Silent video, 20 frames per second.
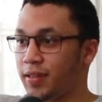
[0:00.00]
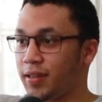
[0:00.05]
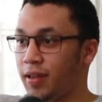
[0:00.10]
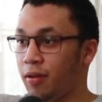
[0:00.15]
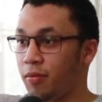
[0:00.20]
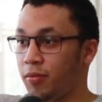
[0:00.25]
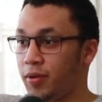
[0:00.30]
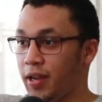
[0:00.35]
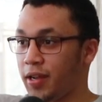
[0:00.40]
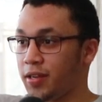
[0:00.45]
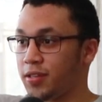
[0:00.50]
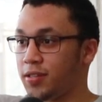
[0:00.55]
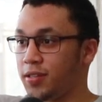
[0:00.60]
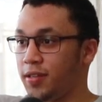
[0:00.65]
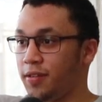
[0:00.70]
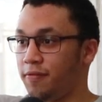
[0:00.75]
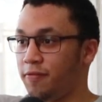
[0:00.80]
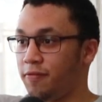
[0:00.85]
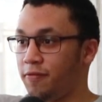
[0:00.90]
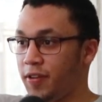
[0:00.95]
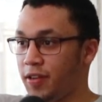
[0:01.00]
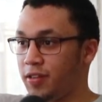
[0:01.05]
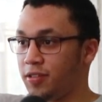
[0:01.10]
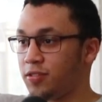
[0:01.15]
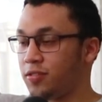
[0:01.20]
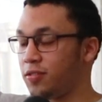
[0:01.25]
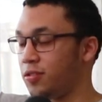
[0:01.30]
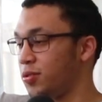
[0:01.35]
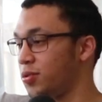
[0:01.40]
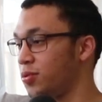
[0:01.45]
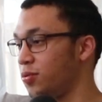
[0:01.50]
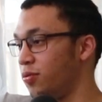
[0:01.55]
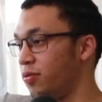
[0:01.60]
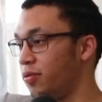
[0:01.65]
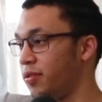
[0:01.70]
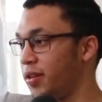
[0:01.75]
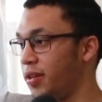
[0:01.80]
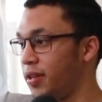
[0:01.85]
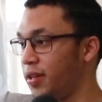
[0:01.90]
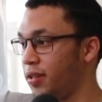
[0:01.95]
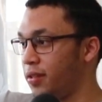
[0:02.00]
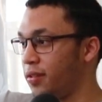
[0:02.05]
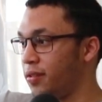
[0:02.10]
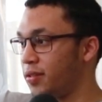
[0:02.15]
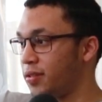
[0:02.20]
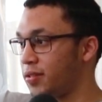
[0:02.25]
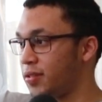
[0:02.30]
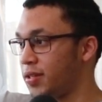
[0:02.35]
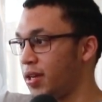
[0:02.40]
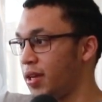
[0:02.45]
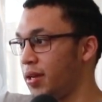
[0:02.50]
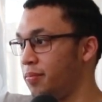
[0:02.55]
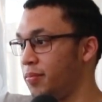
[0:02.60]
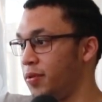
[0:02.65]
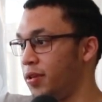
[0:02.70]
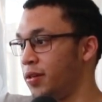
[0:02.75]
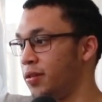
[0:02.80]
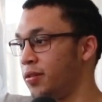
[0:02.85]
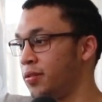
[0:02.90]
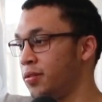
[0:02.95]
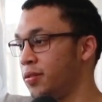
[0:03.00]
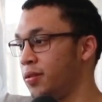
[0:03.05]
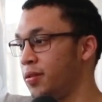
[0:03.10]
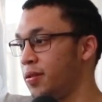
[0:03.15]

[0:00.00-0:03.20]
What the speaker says: I would actually finish the story in the same year.